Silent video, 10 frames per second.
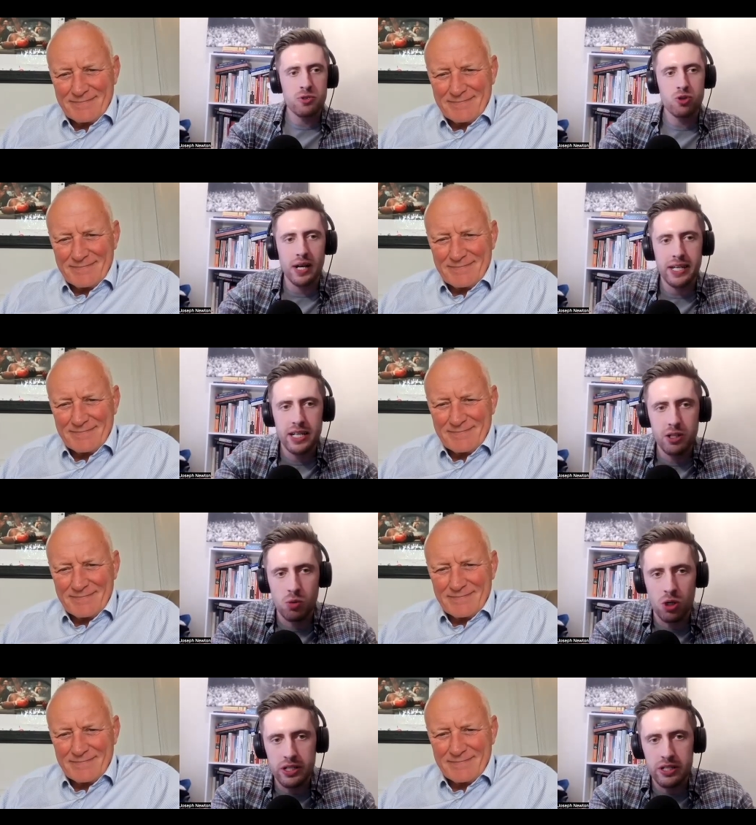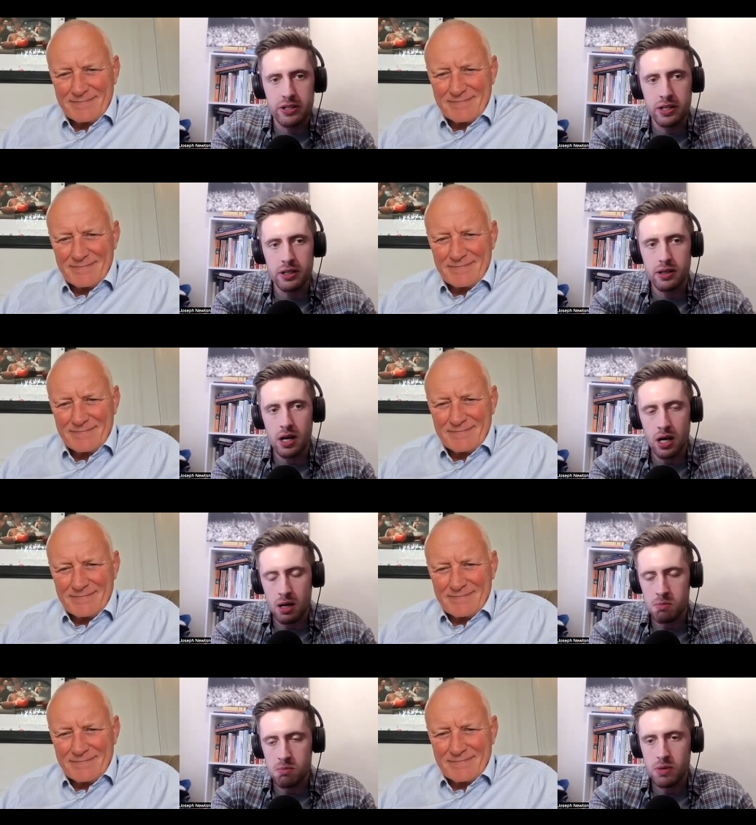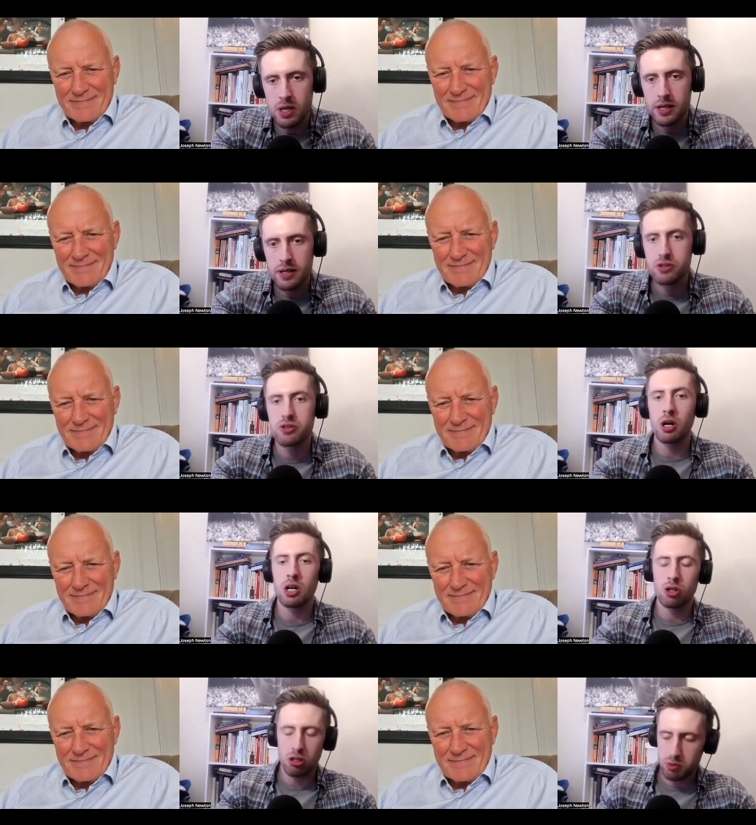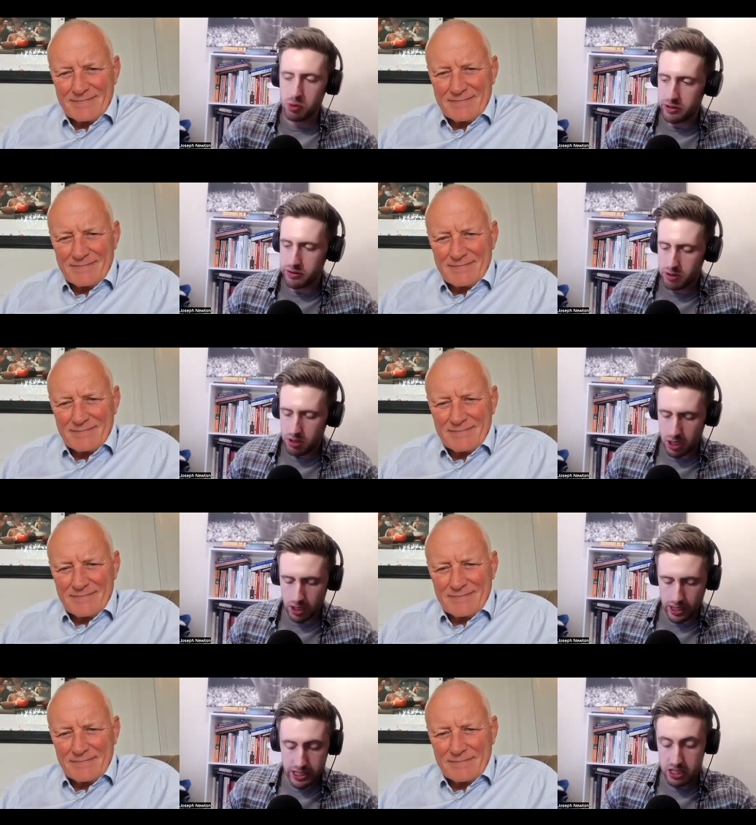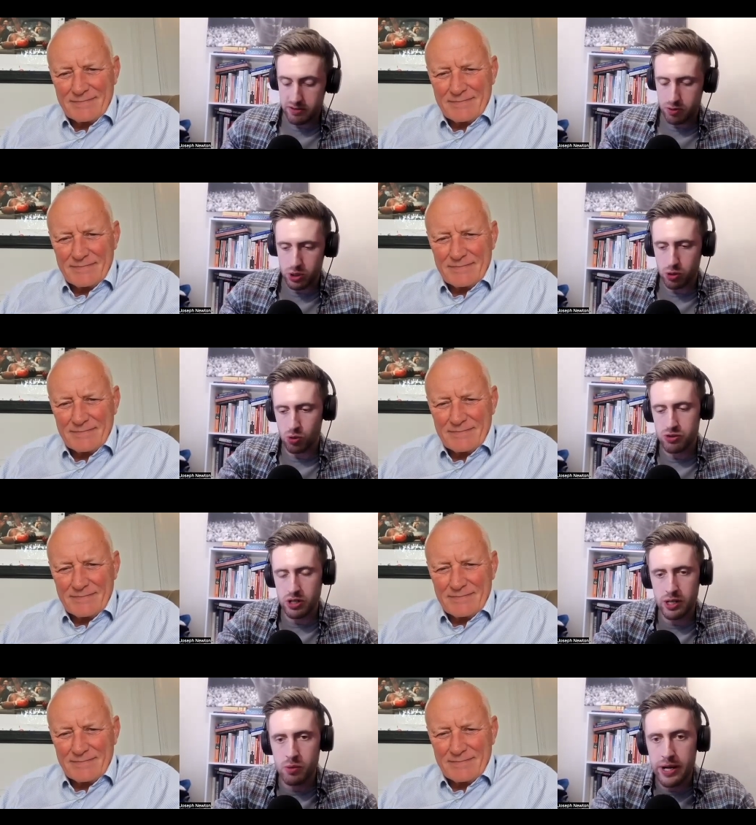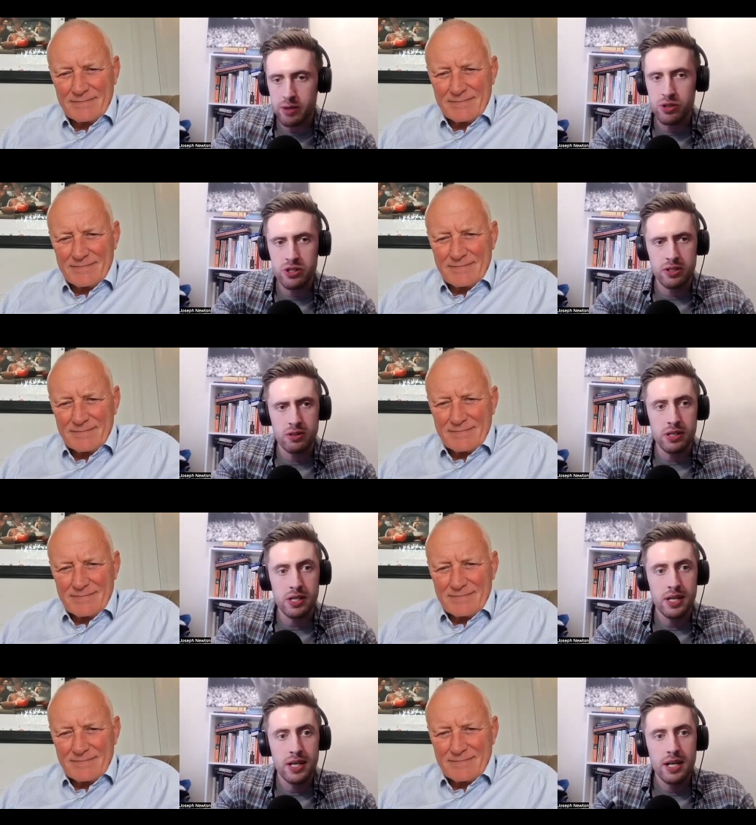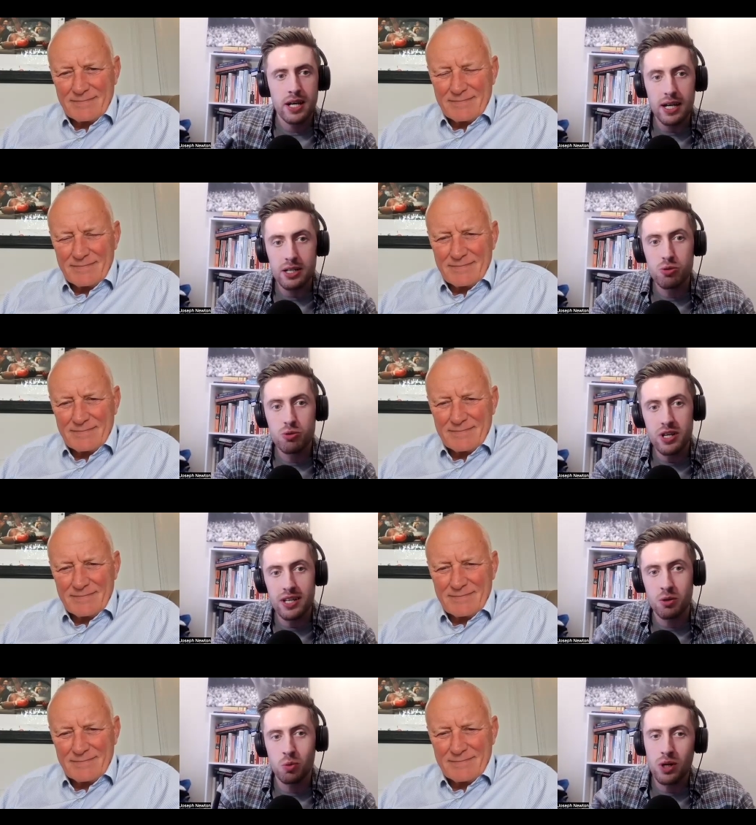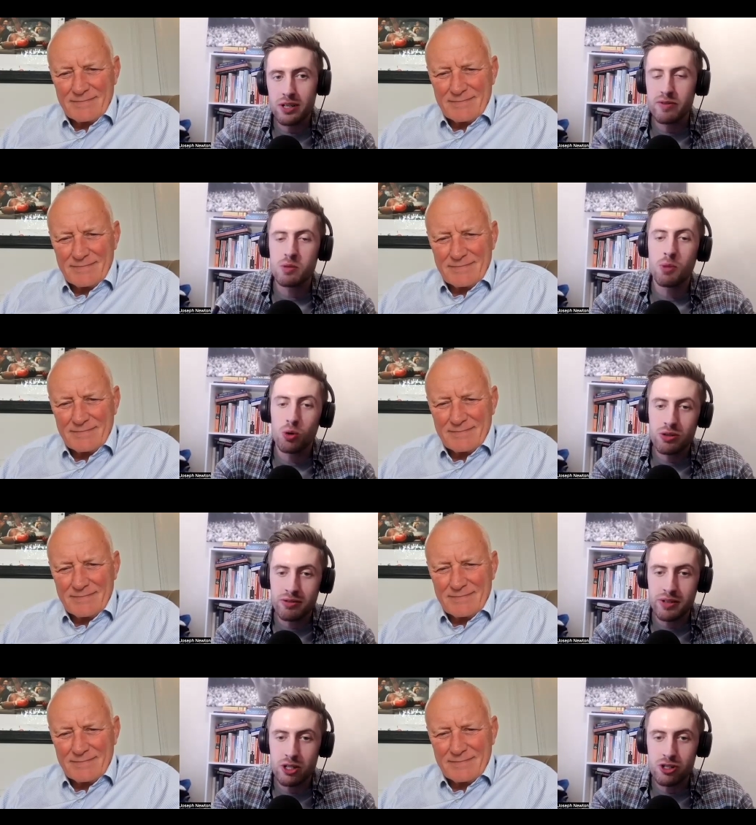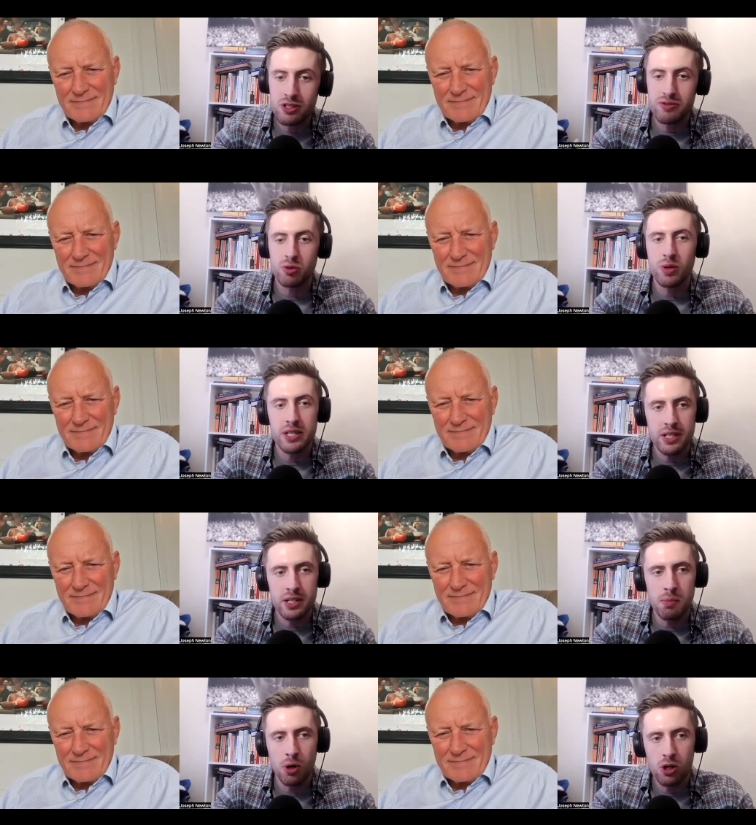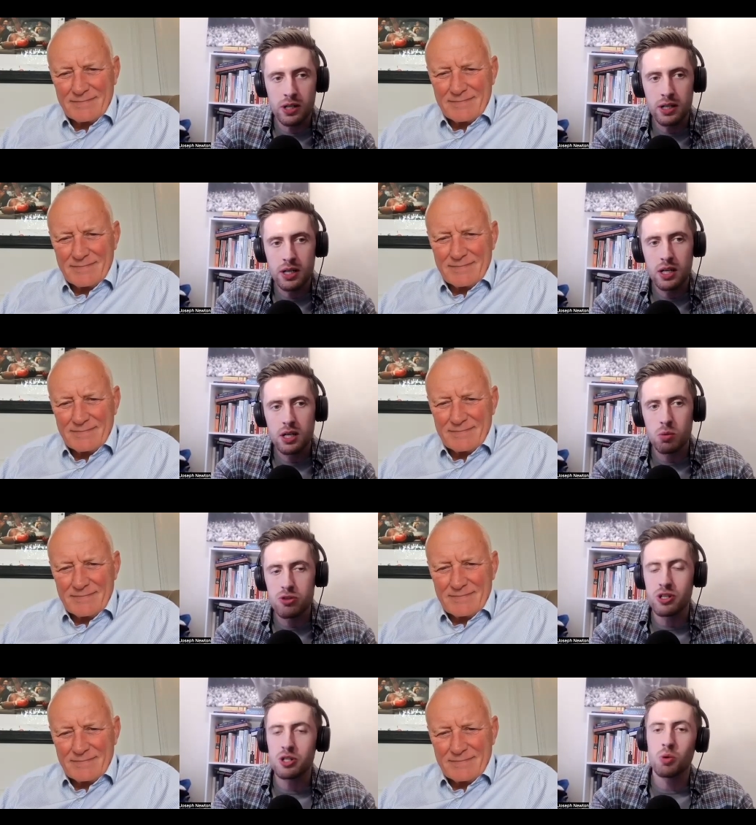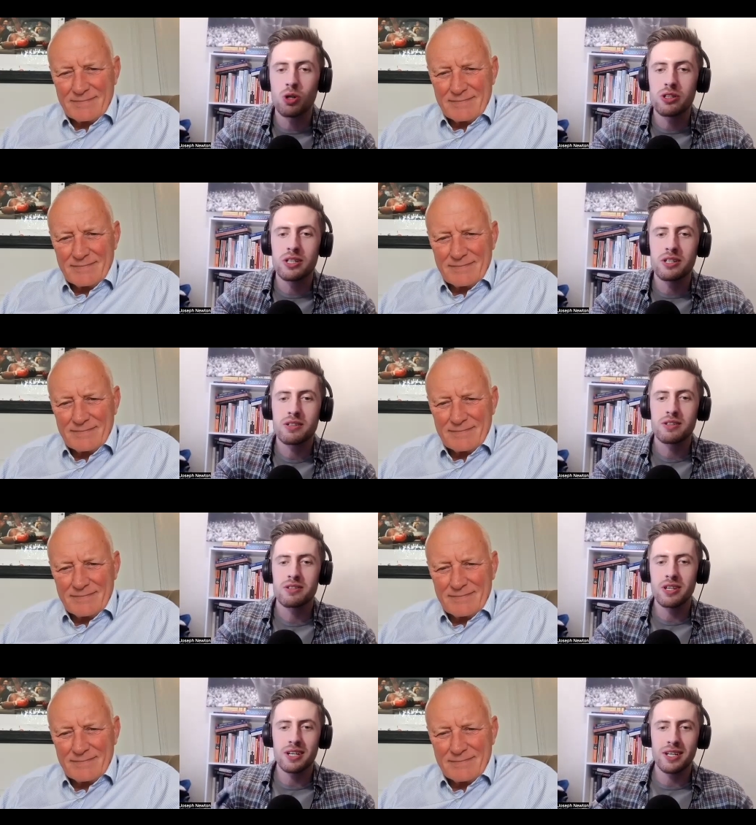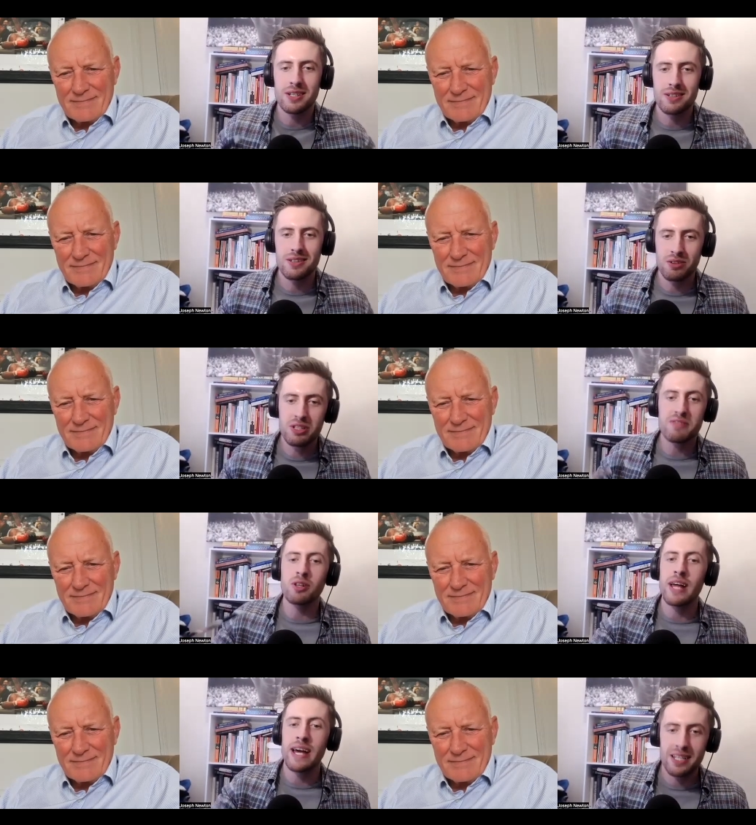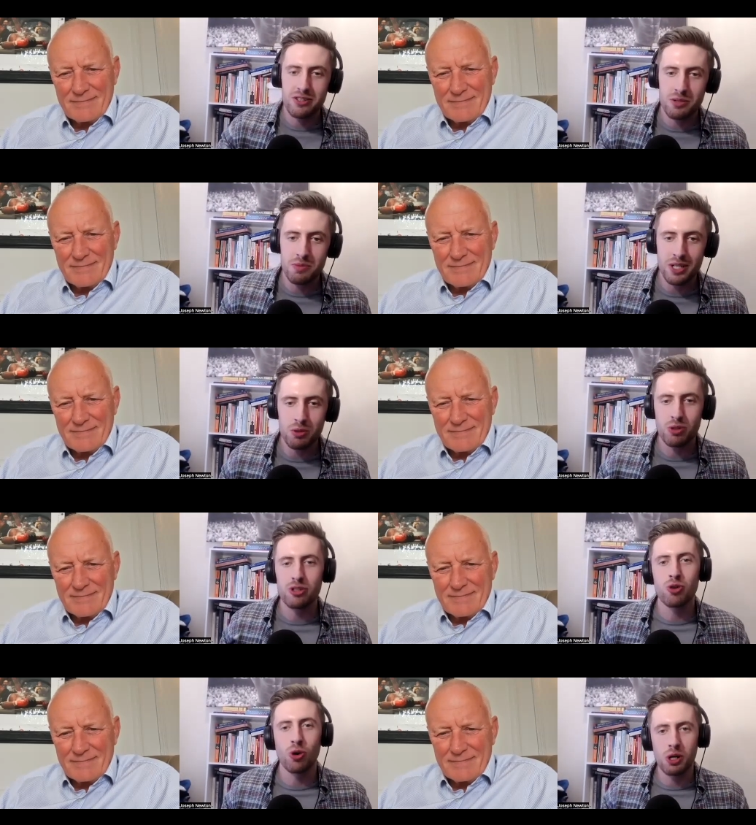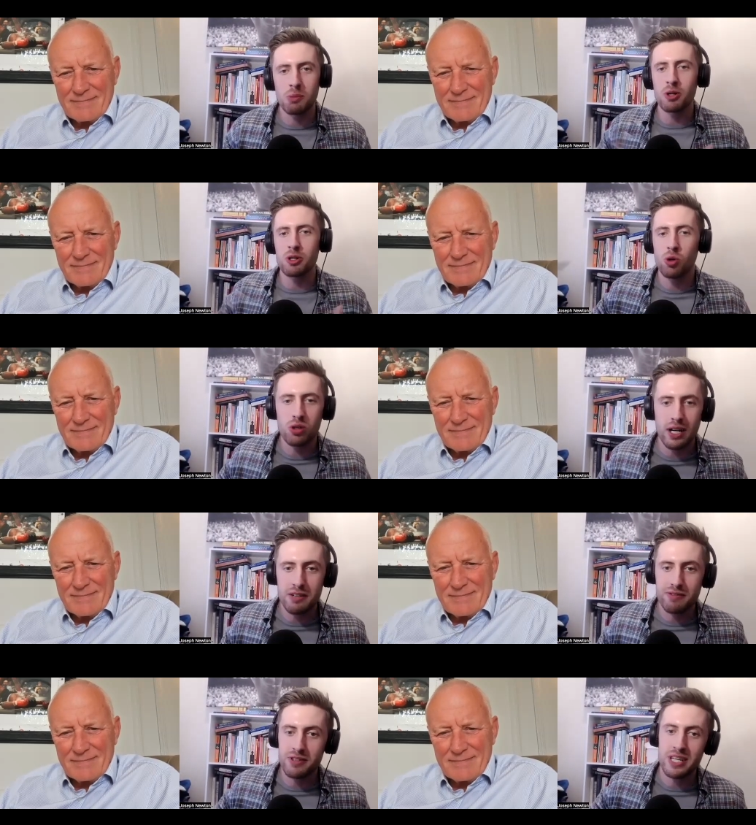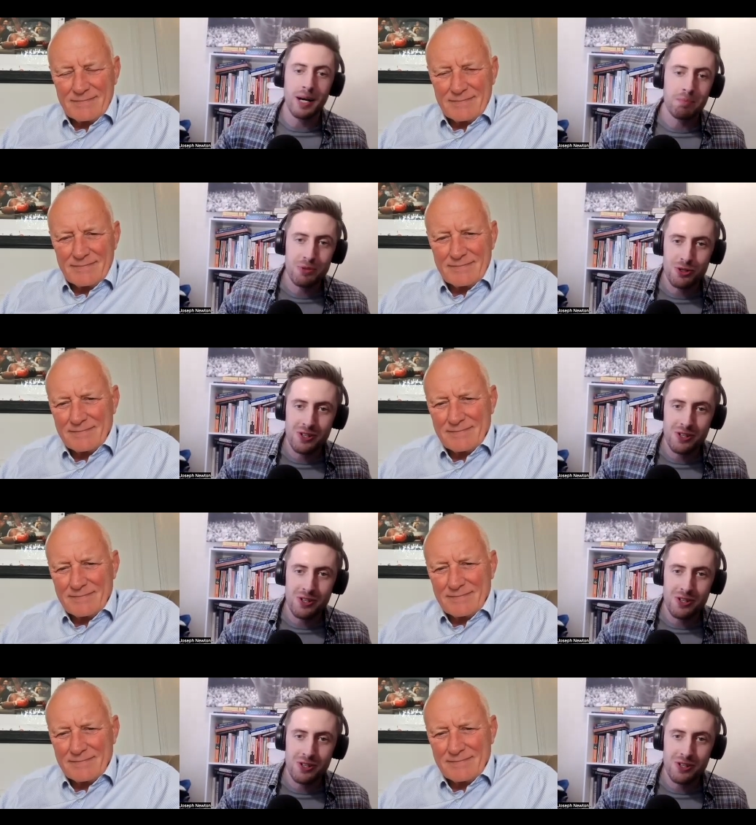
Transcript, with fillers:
Speaker 1: so I kind of wanted to um, start off with uh, an interview of yours that I read recently, and you said that one of your motivations for writing a book was that you wanted to leave a legacy behind. You wanted to talk about your life, the ups,